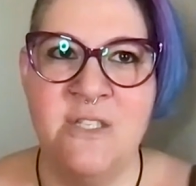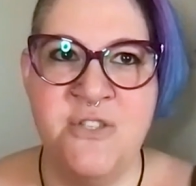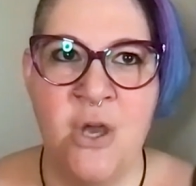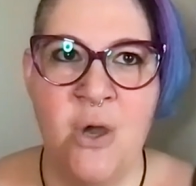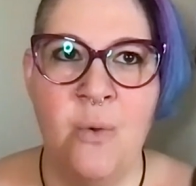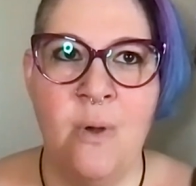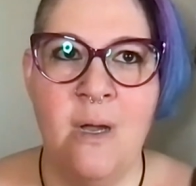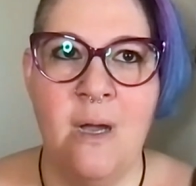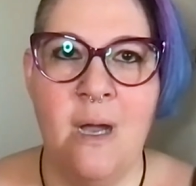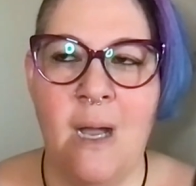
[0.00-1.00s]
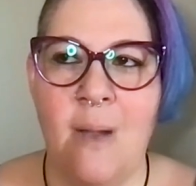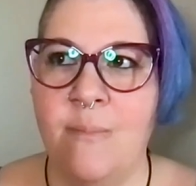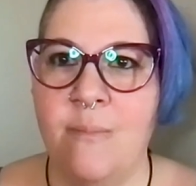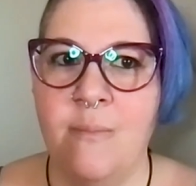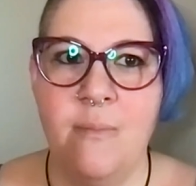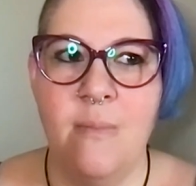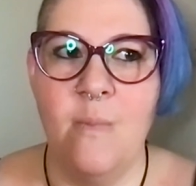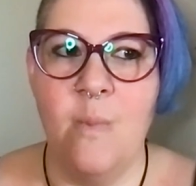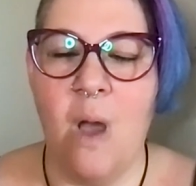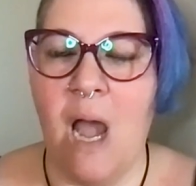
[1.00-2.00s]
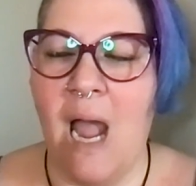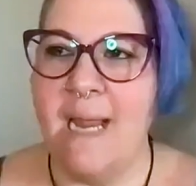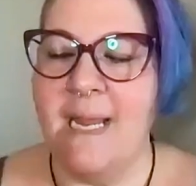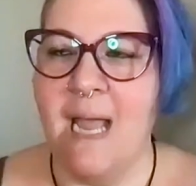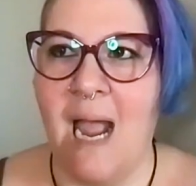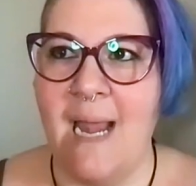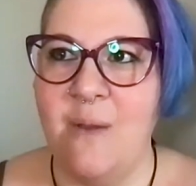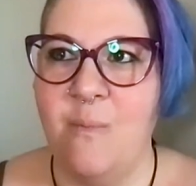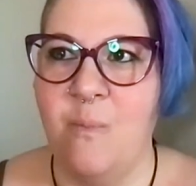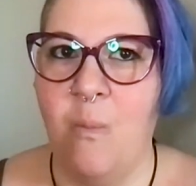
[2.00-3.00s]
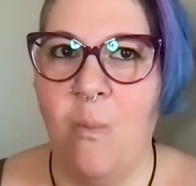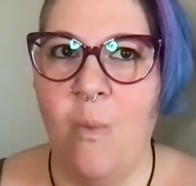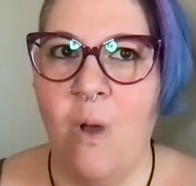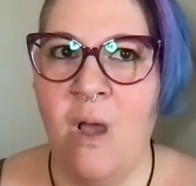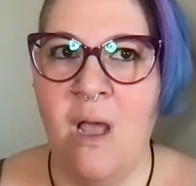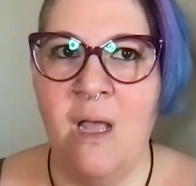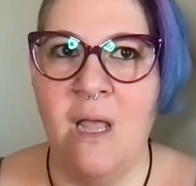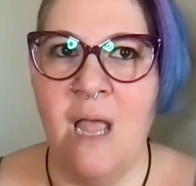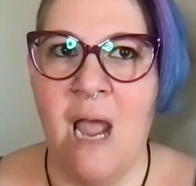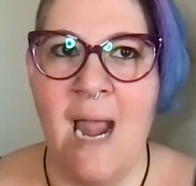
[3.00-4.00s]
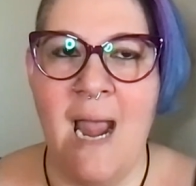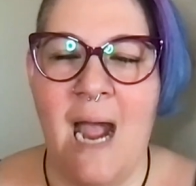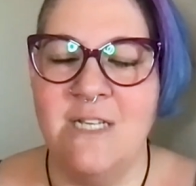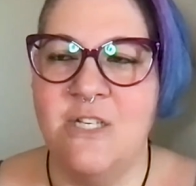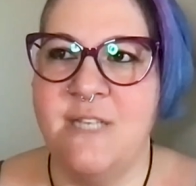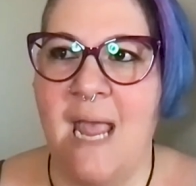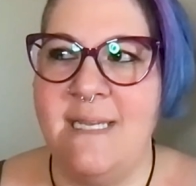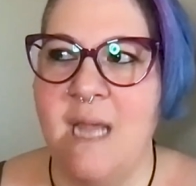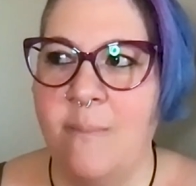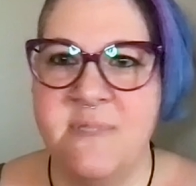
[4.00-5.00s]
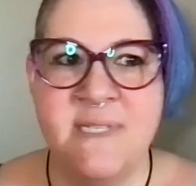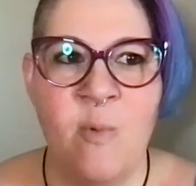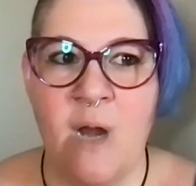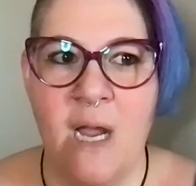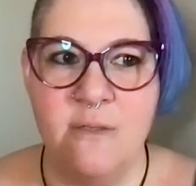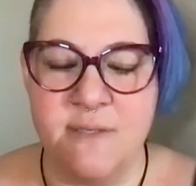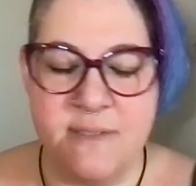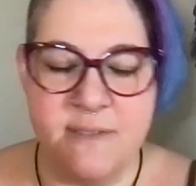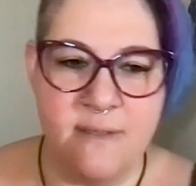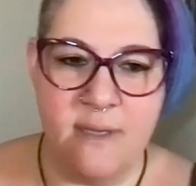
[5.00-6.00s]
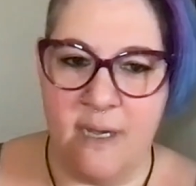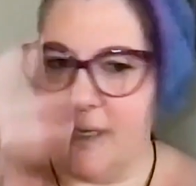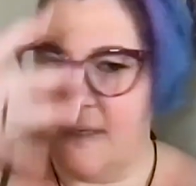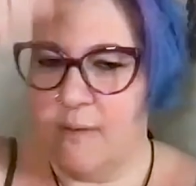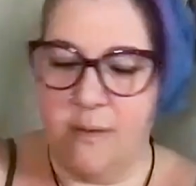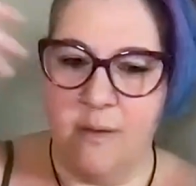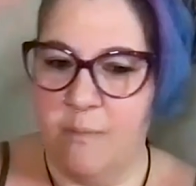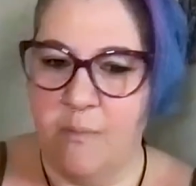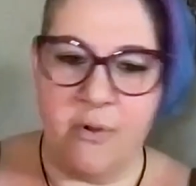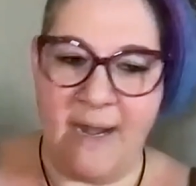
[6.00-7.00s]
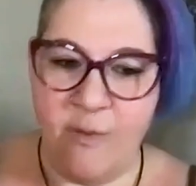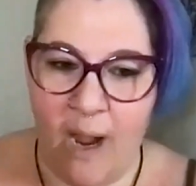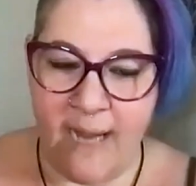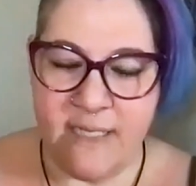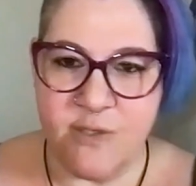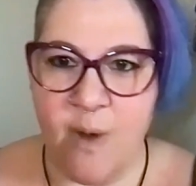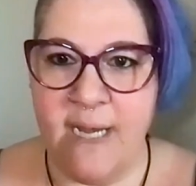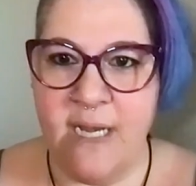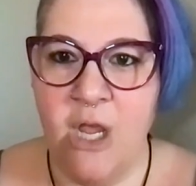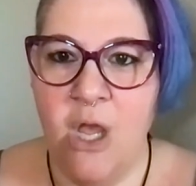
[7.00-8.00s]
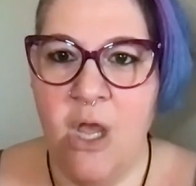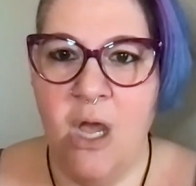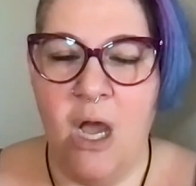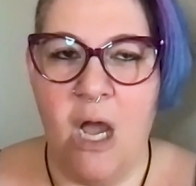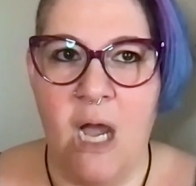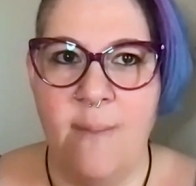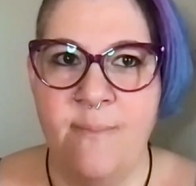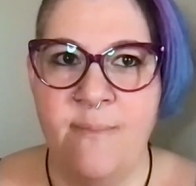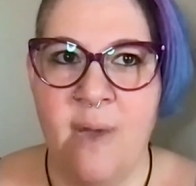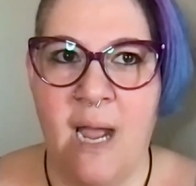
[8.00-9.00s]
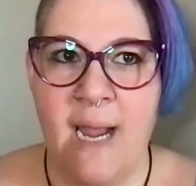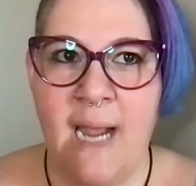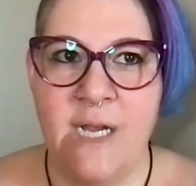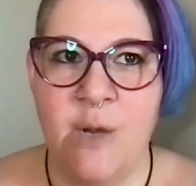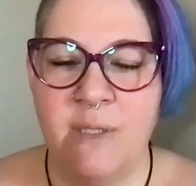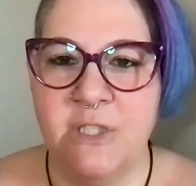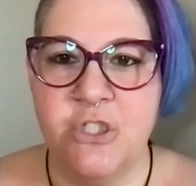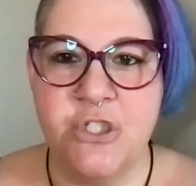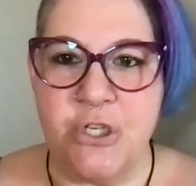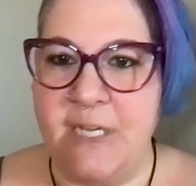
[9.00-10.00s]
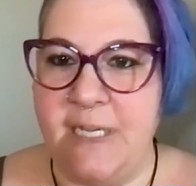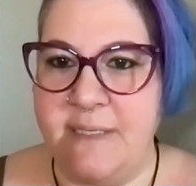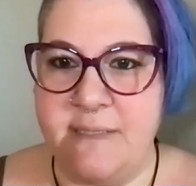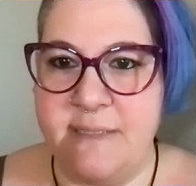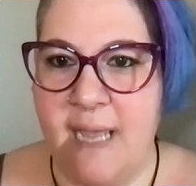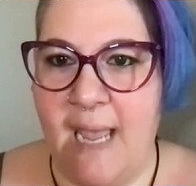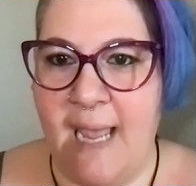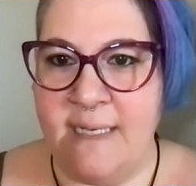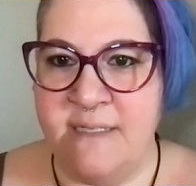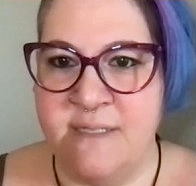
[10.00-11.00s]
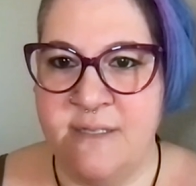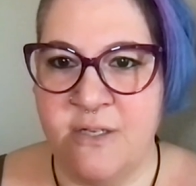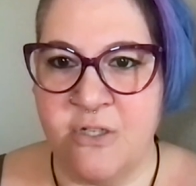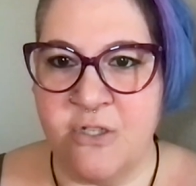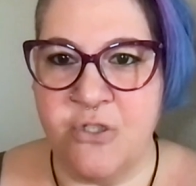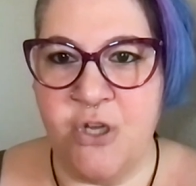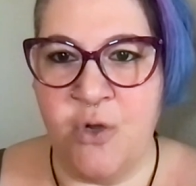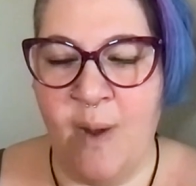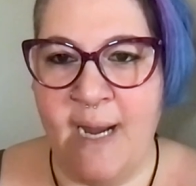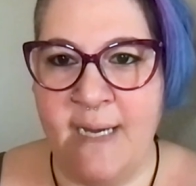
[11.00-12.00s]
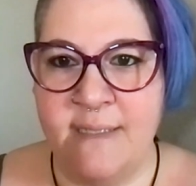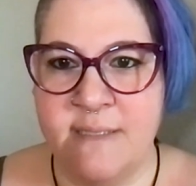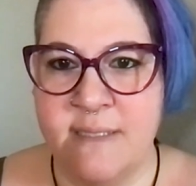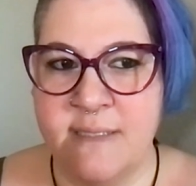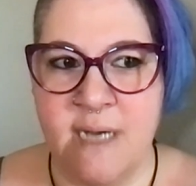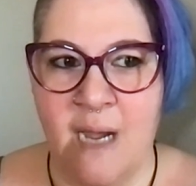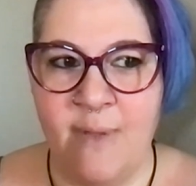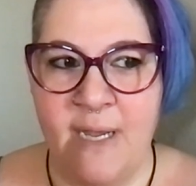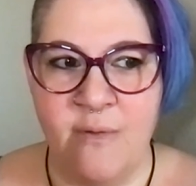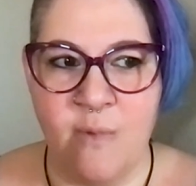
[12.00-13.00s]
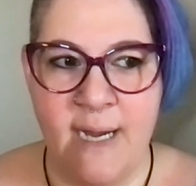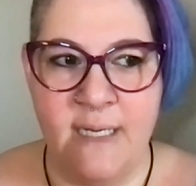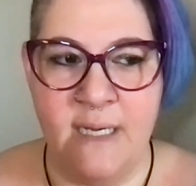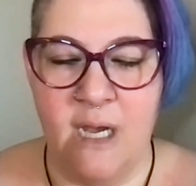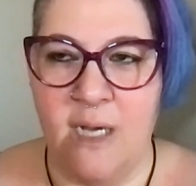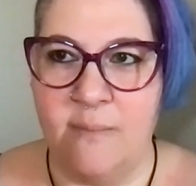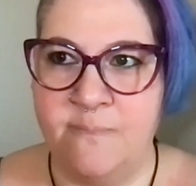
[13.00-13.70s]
And so I just end up somewhere else, brain wise, right? I go on little journeys and there's no way to stop it, right?